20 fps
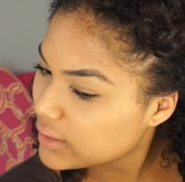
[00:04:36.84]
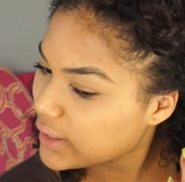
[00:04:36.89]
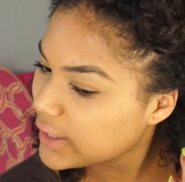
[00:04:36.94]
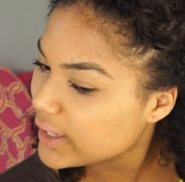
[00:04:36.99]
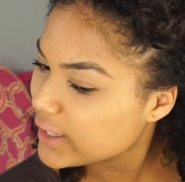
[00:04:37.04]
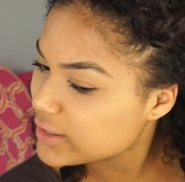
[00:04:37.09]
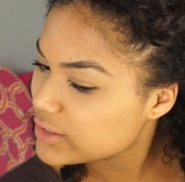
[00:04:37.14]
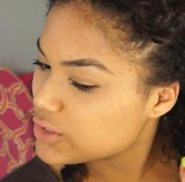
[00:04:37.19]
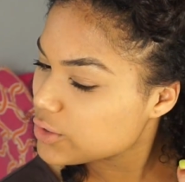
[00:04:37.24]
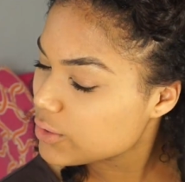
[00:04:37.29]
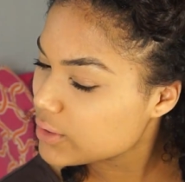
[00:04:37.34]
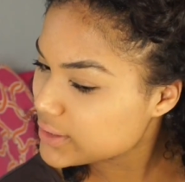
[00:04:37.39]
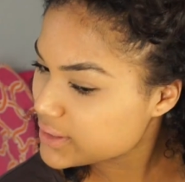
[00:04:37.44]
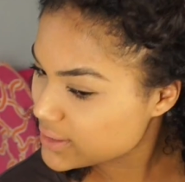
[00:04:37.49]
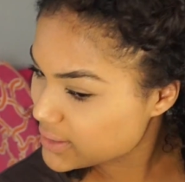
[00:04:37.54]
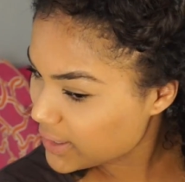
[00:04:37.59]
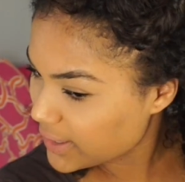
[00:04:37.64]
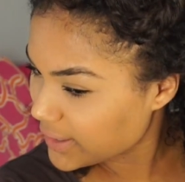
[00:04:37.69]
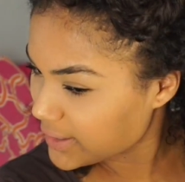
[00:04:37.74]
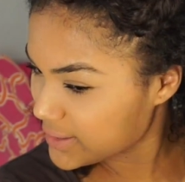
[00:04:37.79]
and
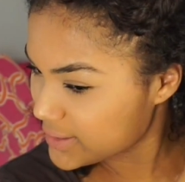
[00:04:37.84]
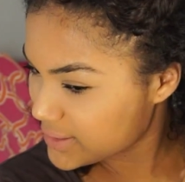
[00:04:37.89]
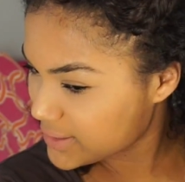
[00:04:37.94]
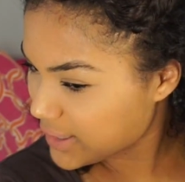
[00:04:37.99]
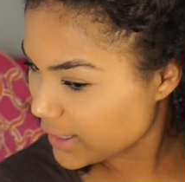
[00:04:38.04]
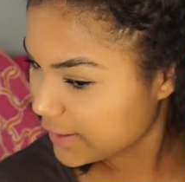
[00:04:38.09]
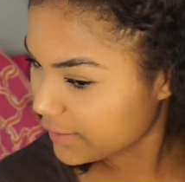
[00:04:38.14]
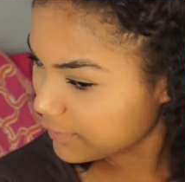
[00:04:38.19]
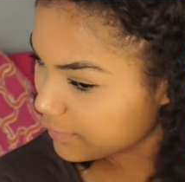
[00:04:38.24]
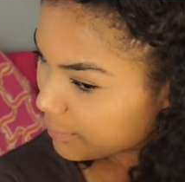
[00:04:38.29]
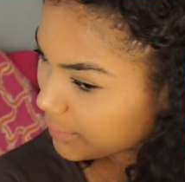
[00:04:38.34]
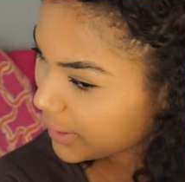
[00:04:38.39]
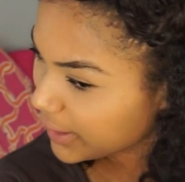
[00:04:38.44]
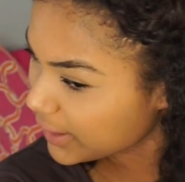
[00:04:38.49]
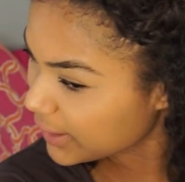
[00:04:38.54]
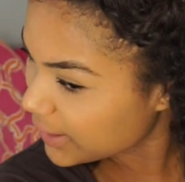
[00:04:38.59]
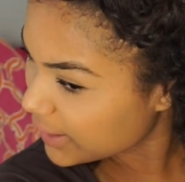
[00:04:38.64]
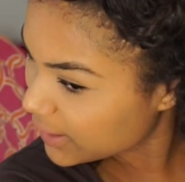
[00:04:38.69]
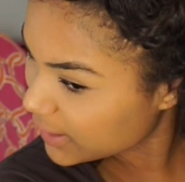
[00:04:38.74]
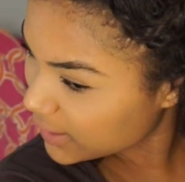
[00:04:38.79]
towards the inside of my
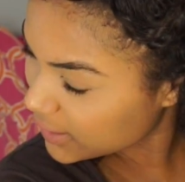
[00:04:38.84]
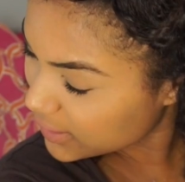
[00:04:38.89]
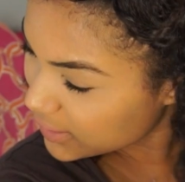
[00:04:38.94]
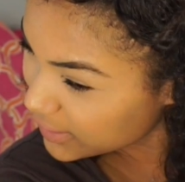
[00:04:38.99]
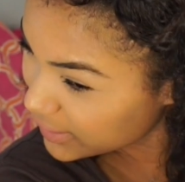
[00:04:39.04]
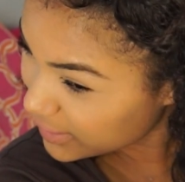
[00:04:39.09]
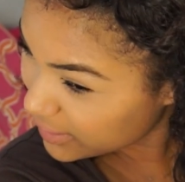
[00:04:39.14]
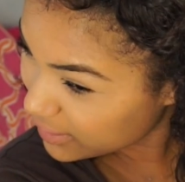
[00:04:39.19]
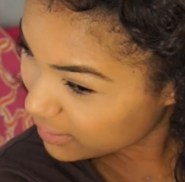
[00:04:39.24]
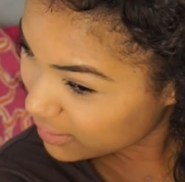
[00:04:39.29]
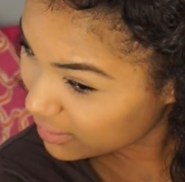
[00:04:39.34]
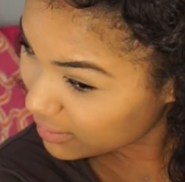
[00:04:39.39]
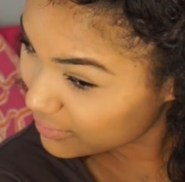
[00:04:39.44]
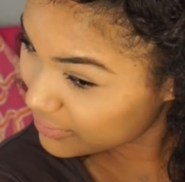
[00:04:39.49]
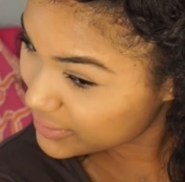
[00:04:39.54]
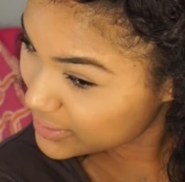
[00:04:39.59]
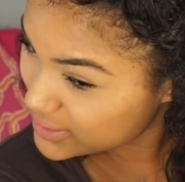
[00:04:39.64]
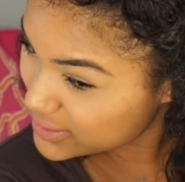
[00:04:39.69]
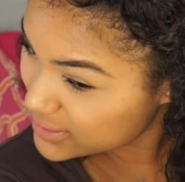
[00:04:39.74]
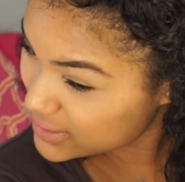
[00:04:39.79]
hair, and
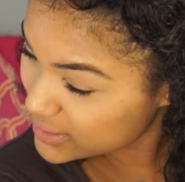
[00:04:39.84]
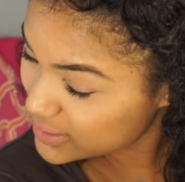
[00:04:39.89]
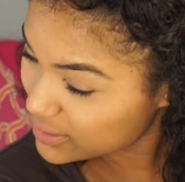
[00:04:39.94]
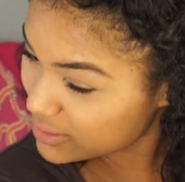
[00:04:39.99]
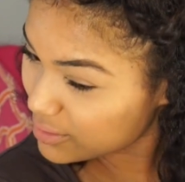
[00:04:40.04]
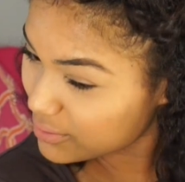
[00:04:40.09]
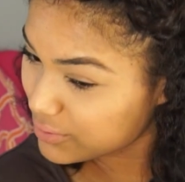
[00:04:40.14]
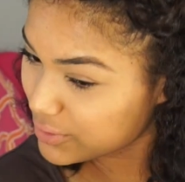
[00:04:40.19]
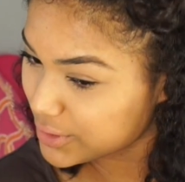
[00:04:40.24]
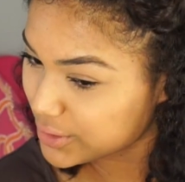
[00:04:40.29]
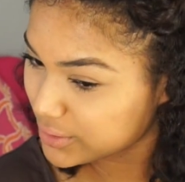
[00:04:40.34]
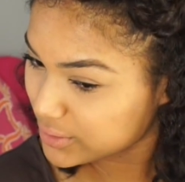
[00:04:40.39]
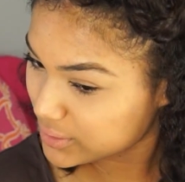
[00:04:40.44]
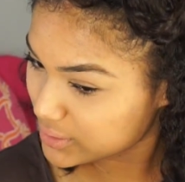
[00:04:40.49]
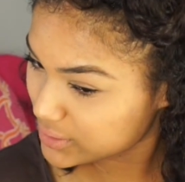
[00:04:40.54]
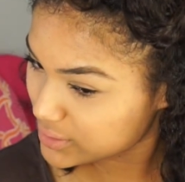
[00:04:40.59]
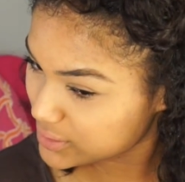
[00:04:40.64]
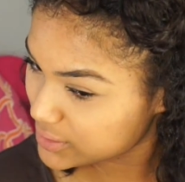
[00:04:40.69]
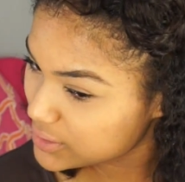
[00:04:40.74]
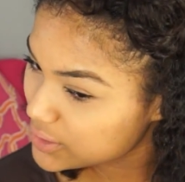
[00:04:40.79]
obviously the
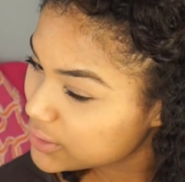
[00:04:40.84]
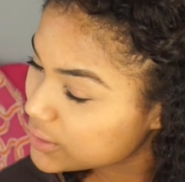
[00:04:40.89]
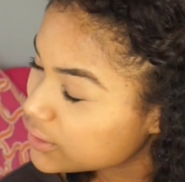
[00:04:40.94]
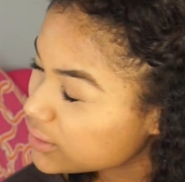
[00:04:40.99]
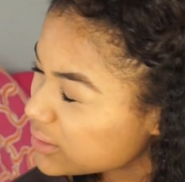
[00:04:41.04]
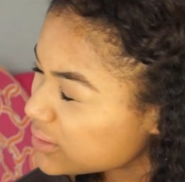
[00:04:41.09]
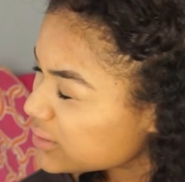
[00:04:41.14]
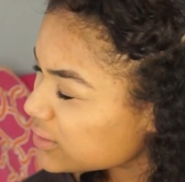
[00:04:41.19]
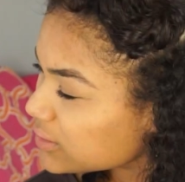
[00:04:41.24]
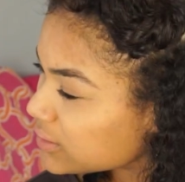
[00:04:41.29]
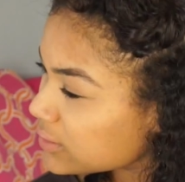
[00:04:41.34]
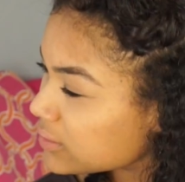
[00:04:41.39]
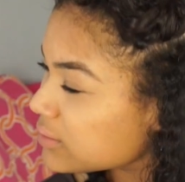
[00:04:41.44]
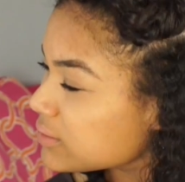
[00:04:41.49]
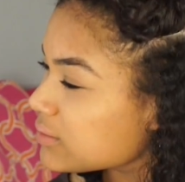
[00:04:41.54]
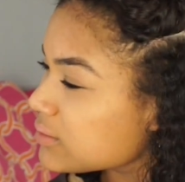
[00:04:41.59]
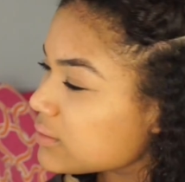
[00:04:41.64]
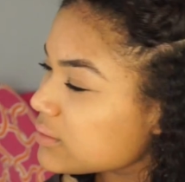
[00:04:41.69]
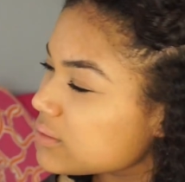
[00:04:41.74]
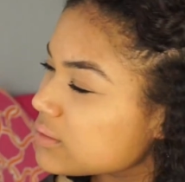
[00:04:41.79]
roots
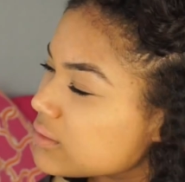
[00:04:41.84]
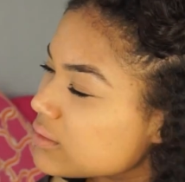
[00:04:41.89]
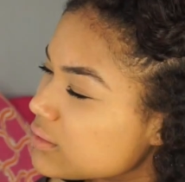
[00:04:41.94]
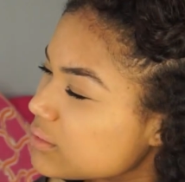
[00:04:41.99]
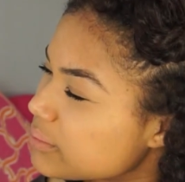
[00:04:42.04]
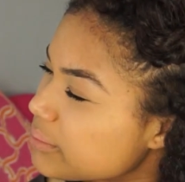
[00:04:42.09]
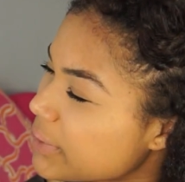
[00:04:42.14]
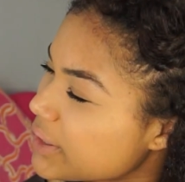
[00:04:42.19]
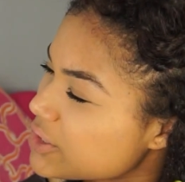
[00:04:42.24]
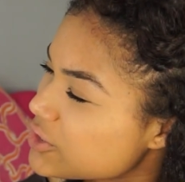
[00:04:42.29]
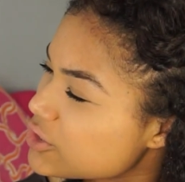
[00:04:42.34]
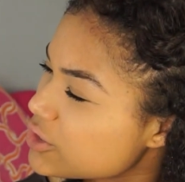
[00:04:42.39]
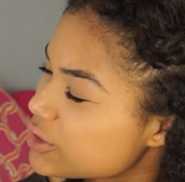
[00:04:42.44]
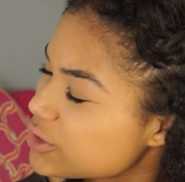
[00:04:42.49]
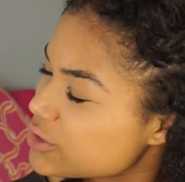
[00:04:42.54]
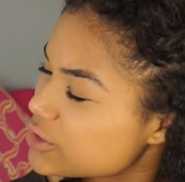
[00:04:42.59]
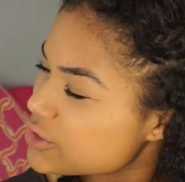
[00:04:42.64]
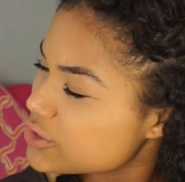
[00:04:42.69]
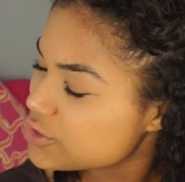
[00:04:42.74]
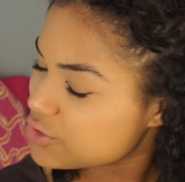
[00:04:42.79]
too. Make sure
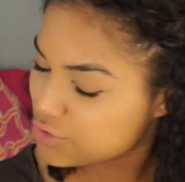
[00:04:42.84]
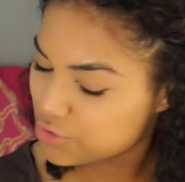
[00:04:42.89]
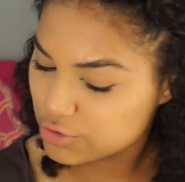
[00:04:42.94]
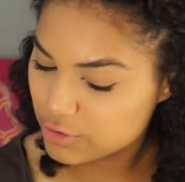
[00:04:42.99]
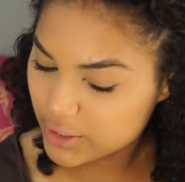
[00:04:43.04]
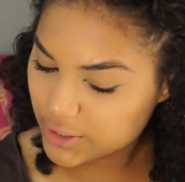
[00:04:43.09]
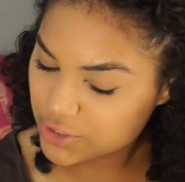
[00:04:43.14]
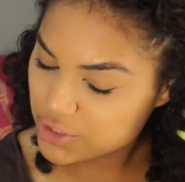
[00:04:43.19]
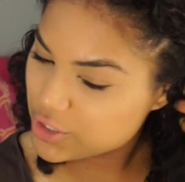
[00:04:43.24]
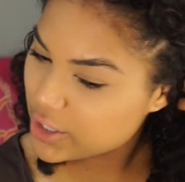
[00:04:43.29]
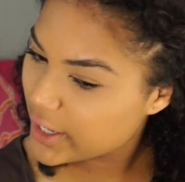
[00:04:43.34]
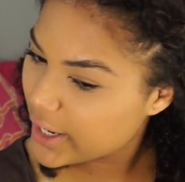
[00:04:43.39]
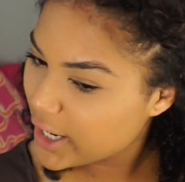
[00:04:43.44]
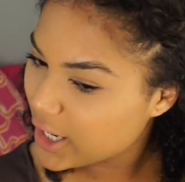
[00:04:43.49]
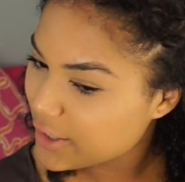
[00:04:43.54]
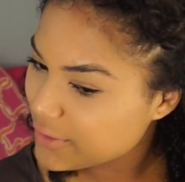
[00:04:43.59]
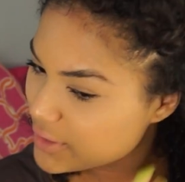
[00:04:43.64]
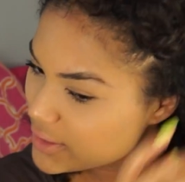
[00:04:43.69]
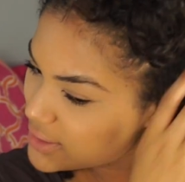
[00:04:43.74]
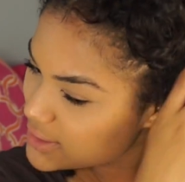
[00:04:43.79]
you just drench your
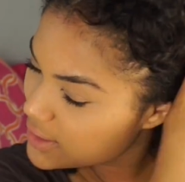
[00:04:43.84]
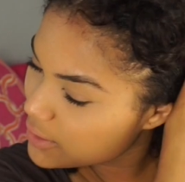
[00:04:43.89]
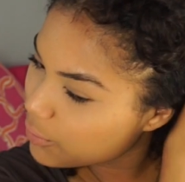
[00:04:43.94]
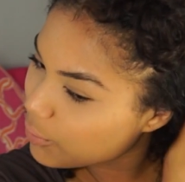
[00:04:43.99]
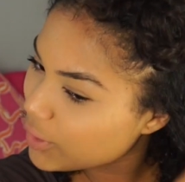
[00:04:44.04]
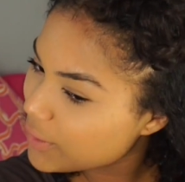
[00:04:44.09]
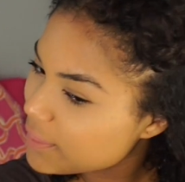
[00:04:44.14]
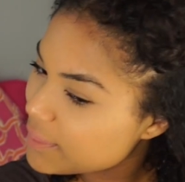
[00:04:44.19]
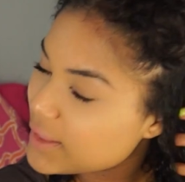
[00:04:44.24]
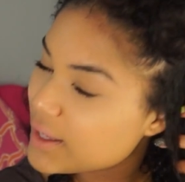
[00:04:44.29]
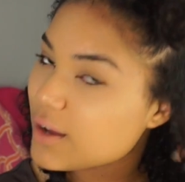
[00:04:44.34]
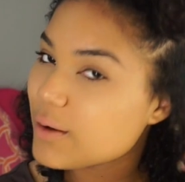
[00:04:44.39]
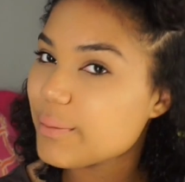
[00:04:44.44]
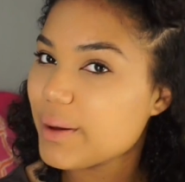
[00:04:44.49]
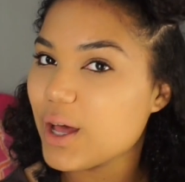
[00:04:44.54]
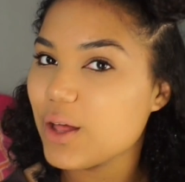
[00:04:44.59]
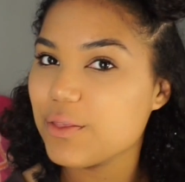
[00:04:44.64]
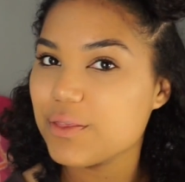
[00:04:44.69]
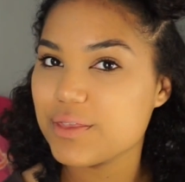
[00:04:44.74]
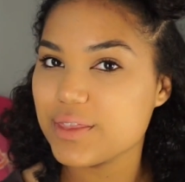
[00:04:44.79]
hair in this. And one thing
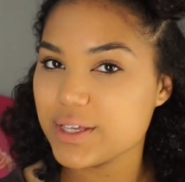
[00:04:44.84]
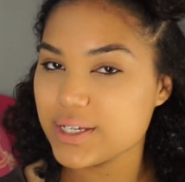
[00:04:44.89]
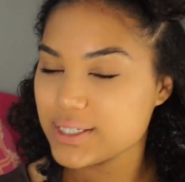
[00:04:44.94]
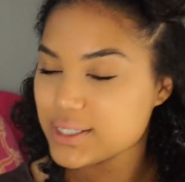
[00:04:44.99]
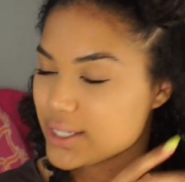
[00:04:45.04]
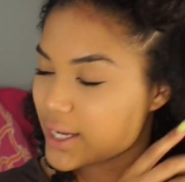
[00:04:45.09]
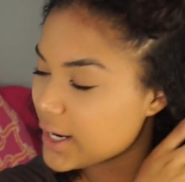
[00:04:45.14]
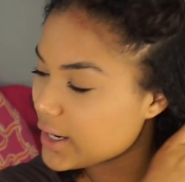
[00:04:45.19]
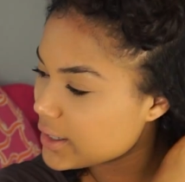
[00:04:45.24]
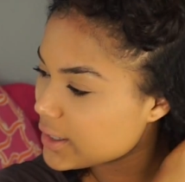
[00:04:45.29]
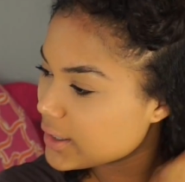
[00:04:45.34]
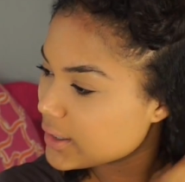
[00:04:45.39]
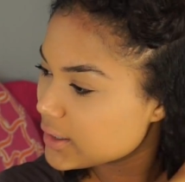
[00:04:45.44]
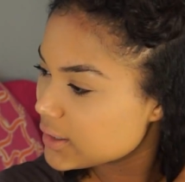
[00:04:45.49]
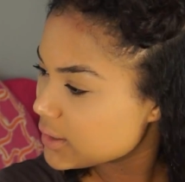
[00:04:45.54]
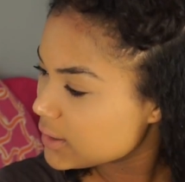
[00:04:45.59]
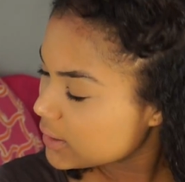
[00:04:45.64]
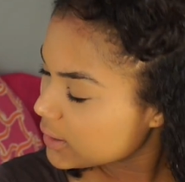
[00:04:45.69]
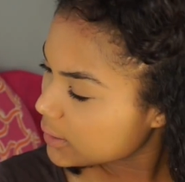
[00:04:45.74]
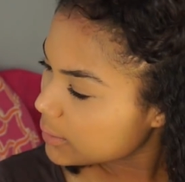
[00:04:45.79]
about this hair
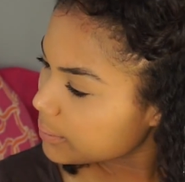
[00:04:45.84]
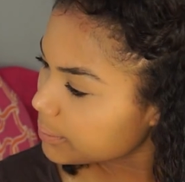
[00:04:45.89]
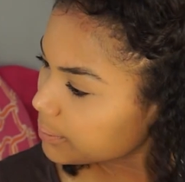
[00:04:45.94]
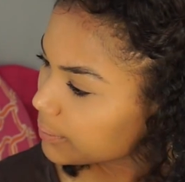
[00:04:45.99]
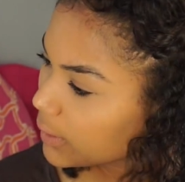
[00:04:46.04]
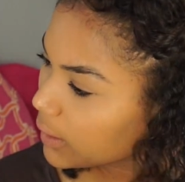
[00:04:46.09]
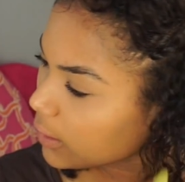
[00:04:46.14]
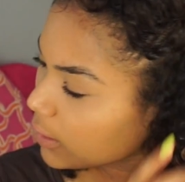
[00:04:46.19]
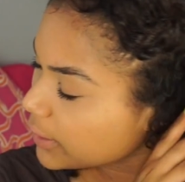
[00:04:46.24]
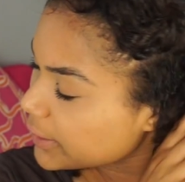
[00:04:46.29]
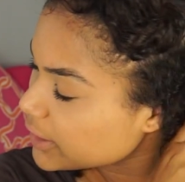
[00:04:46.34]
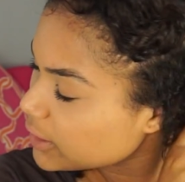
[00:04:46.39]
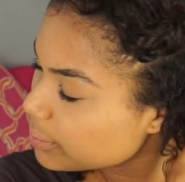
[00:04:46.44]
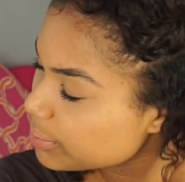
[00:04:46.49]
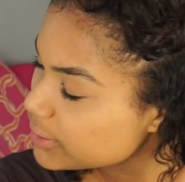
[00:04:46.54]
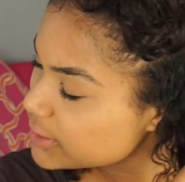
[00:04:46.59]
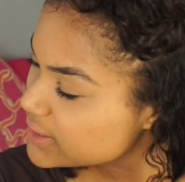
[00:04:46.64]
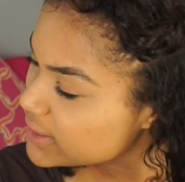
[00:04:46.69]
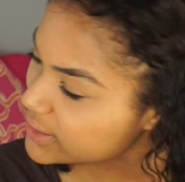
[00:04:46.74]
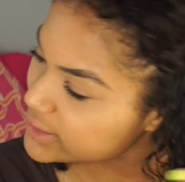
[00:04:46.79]
or heat
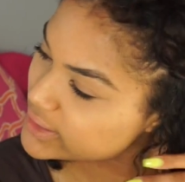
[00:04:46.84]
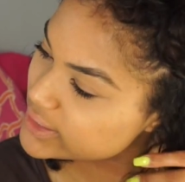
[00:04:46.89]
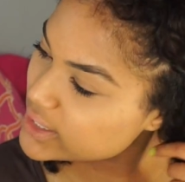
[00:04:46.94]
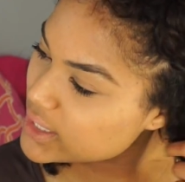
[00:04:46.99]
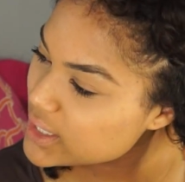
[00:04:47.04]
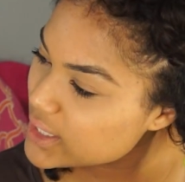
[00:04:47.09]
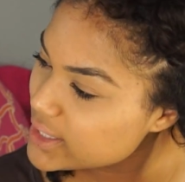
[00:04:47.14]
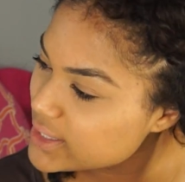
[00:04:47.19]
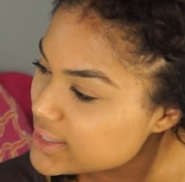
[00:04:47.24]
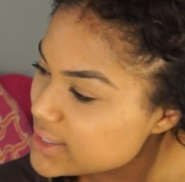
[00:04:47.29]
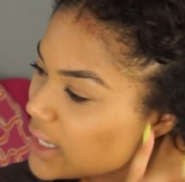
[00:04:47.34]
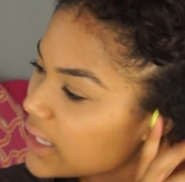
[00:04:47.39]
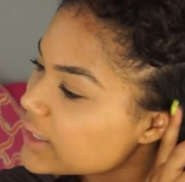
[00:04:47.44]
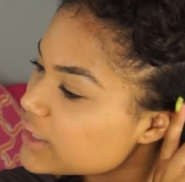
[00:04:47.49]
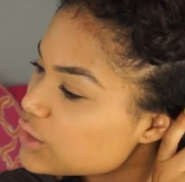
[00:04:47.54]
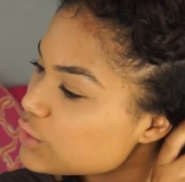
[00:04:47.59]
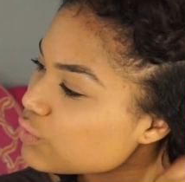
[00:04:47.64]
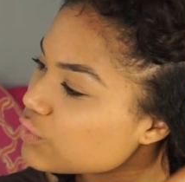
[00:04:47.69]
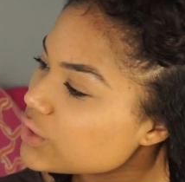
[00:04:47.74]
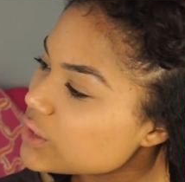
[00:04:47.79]
protectant is
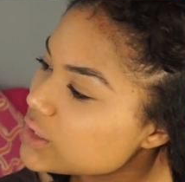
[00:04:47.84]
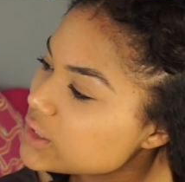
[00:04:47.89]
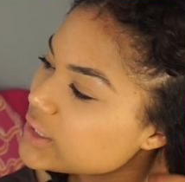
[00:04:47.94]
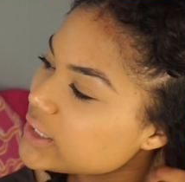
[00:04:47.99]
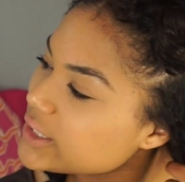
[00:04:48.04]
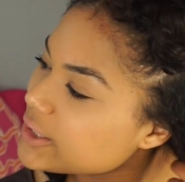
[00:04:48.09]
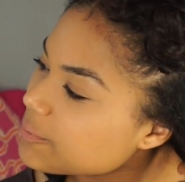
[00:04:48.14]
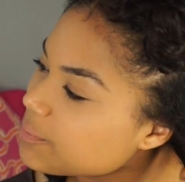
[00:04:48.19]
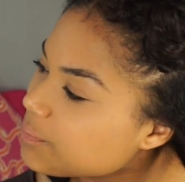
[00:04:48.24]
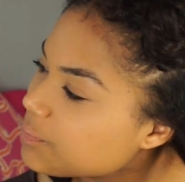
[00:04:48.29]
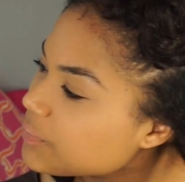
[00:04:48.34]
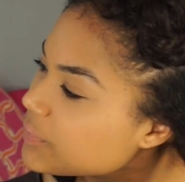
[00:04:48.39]
that it's really